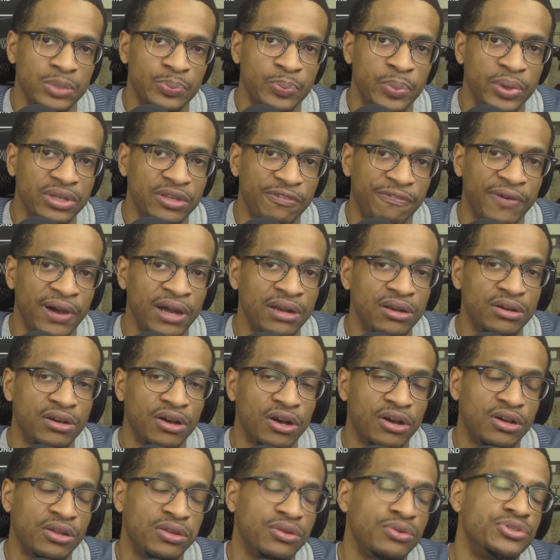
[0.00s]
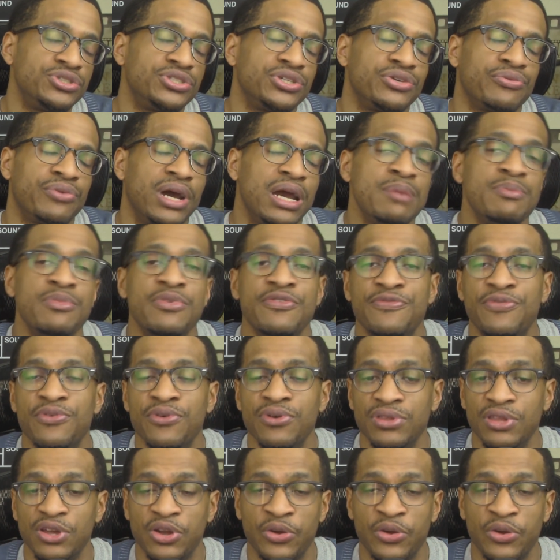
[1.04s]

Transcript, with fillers: but the final conclusion right before the